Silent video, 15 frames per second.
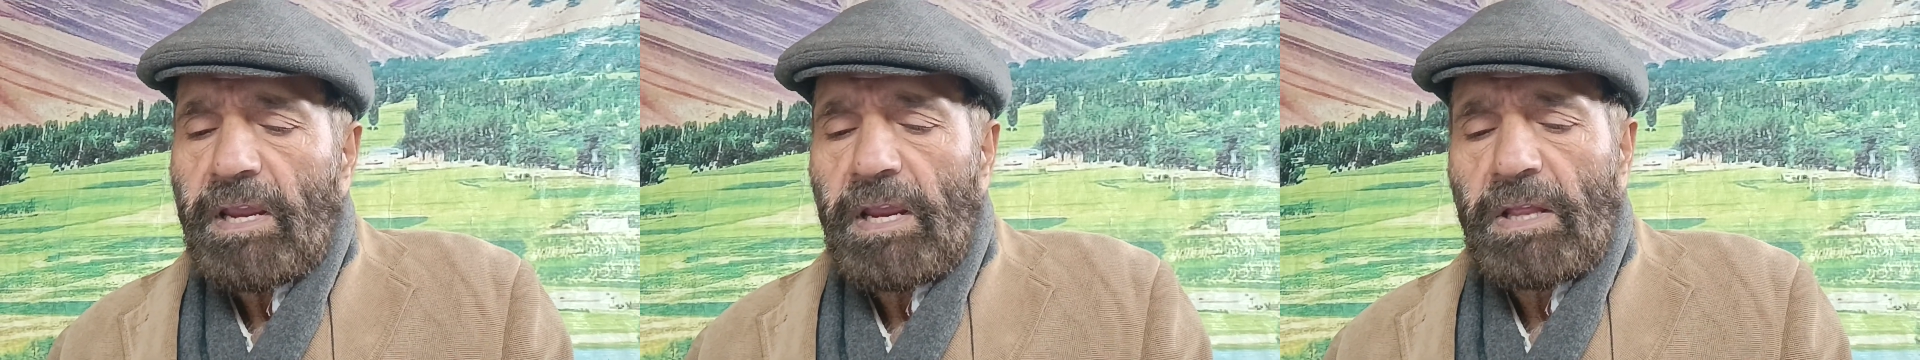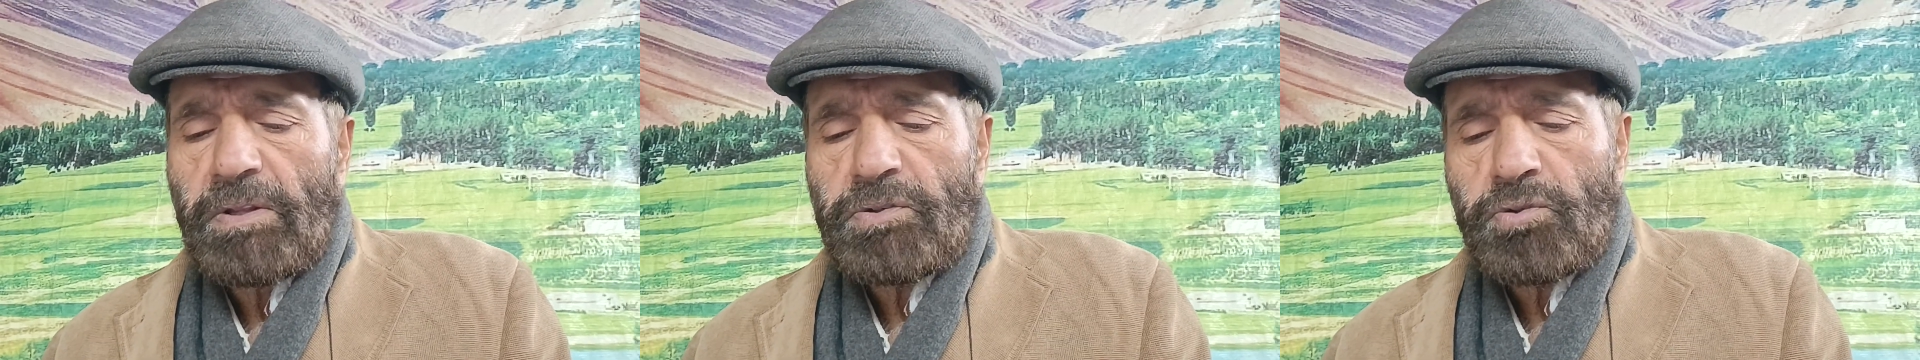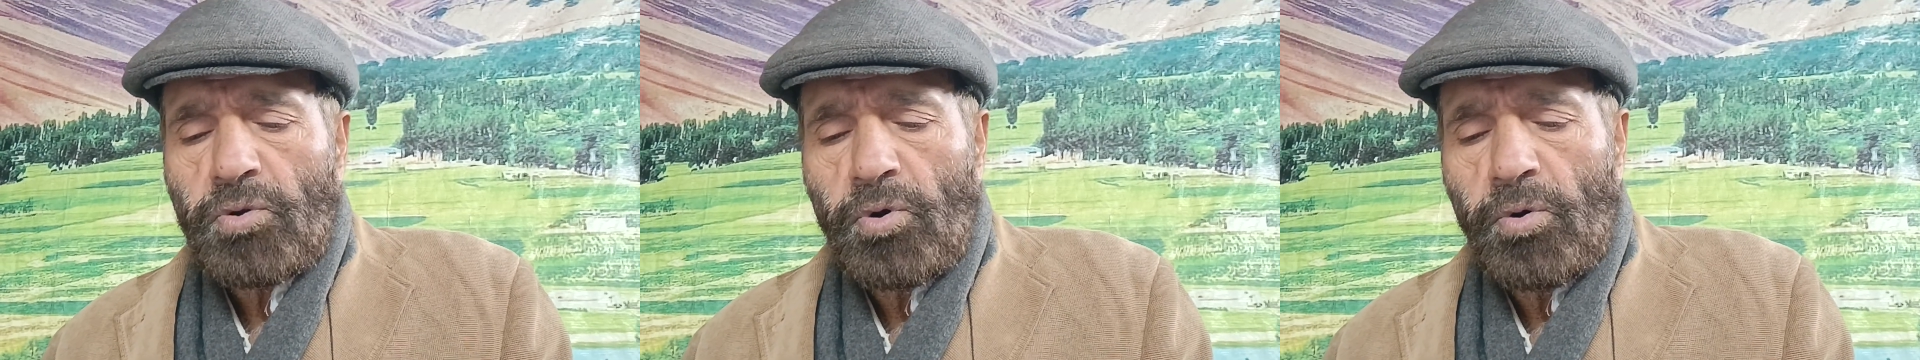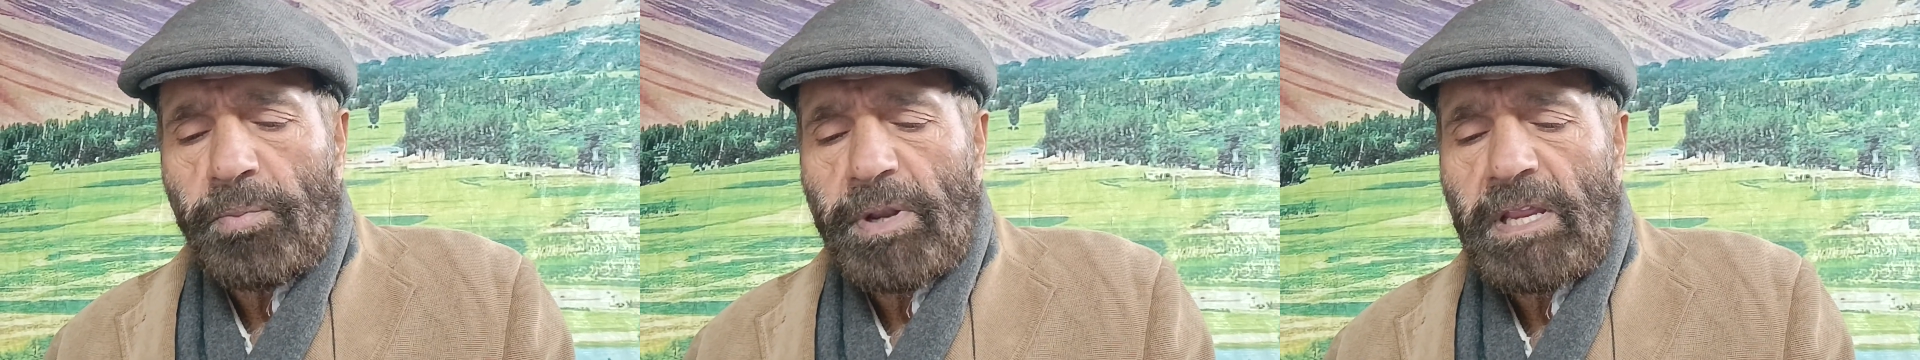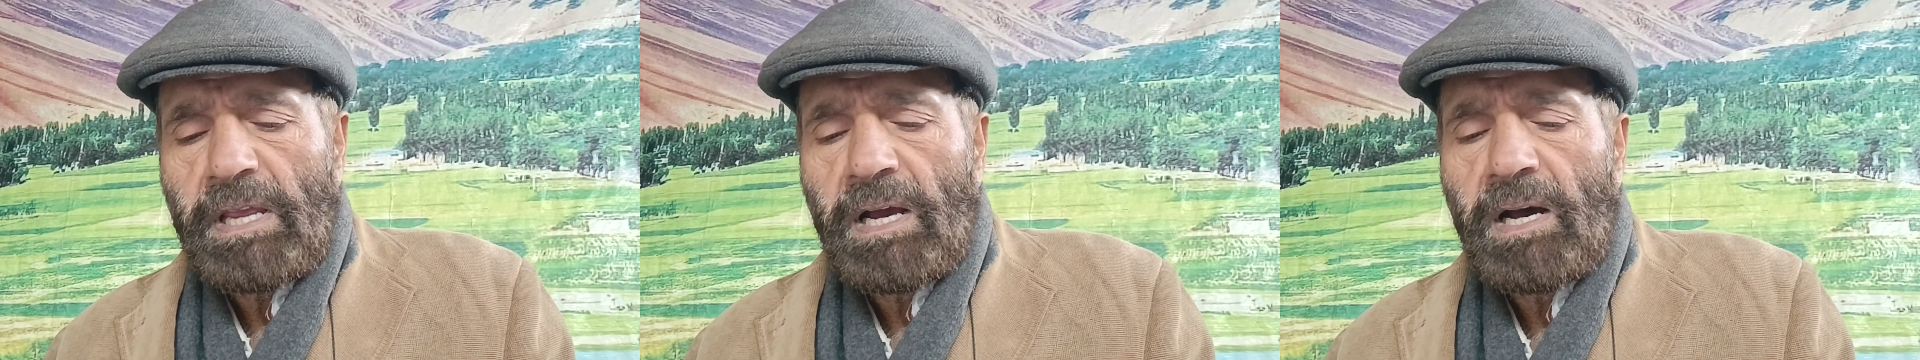
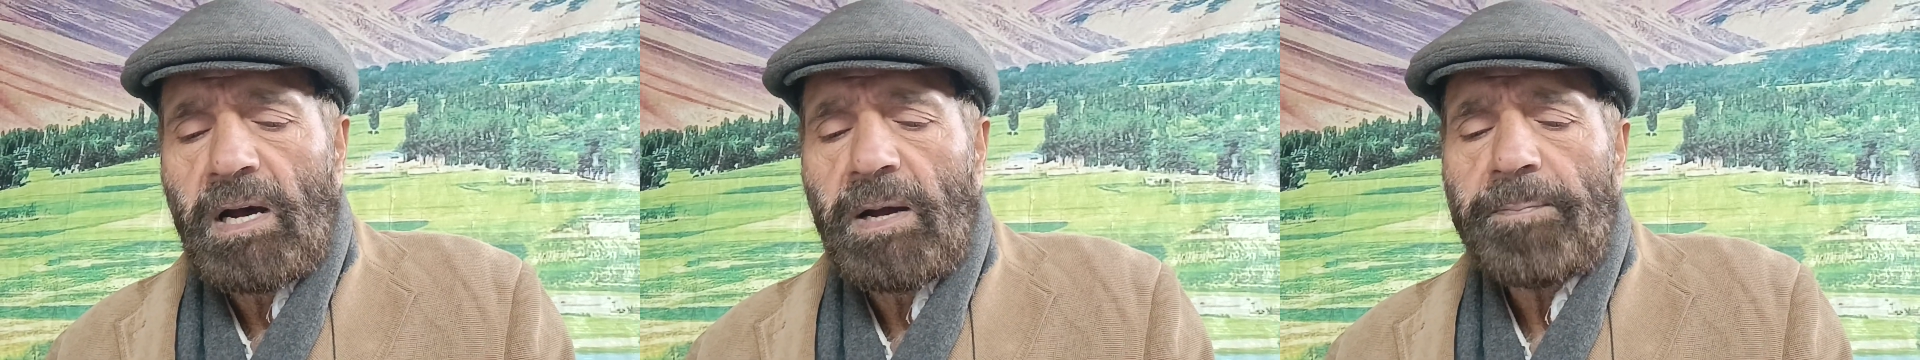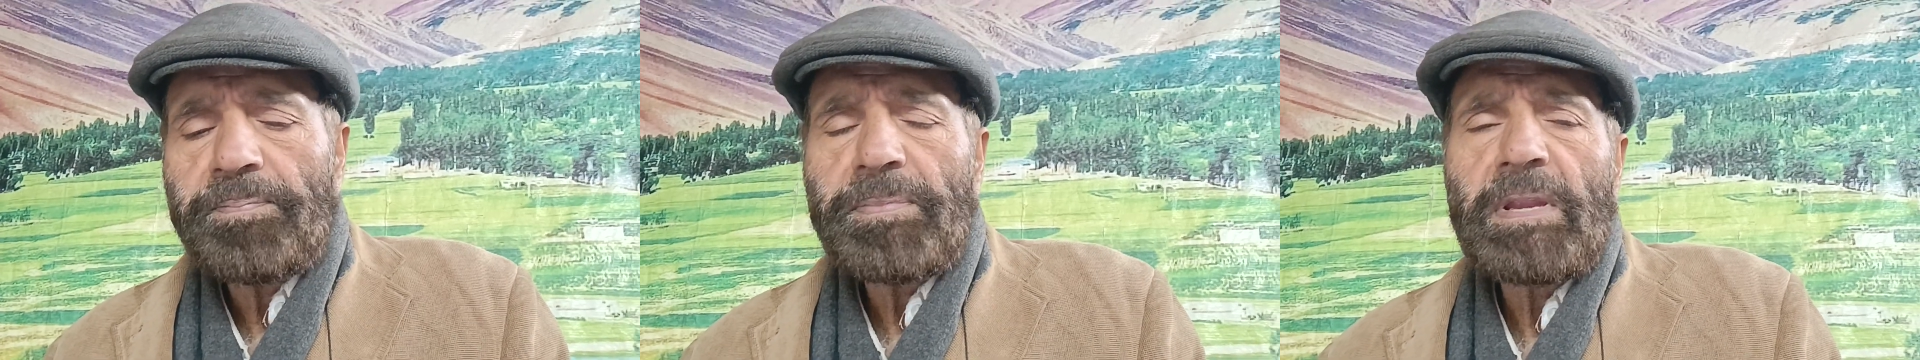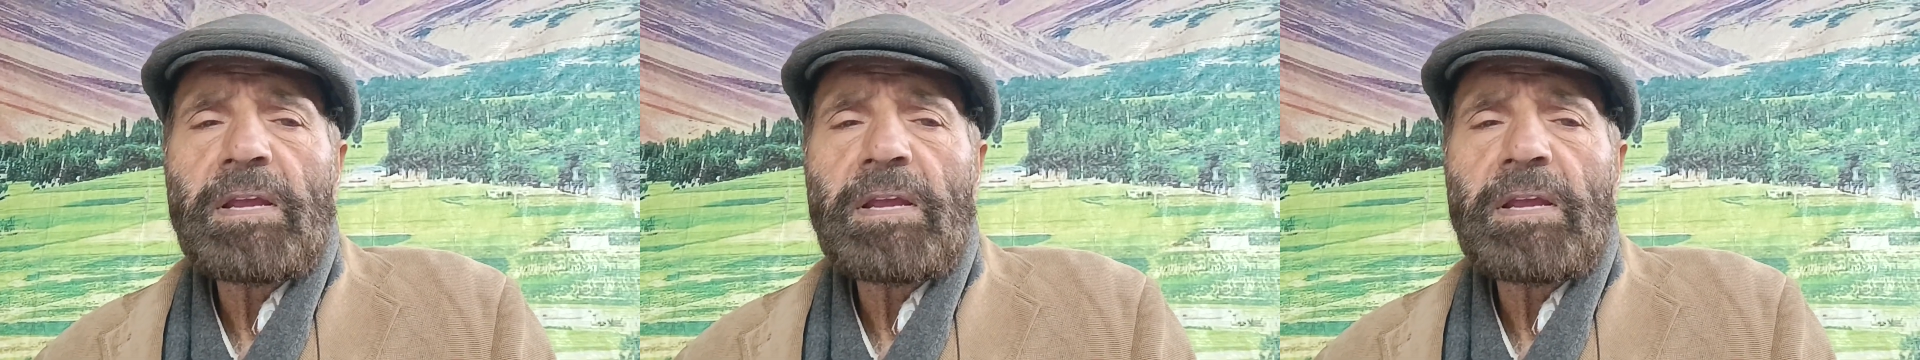insomnia,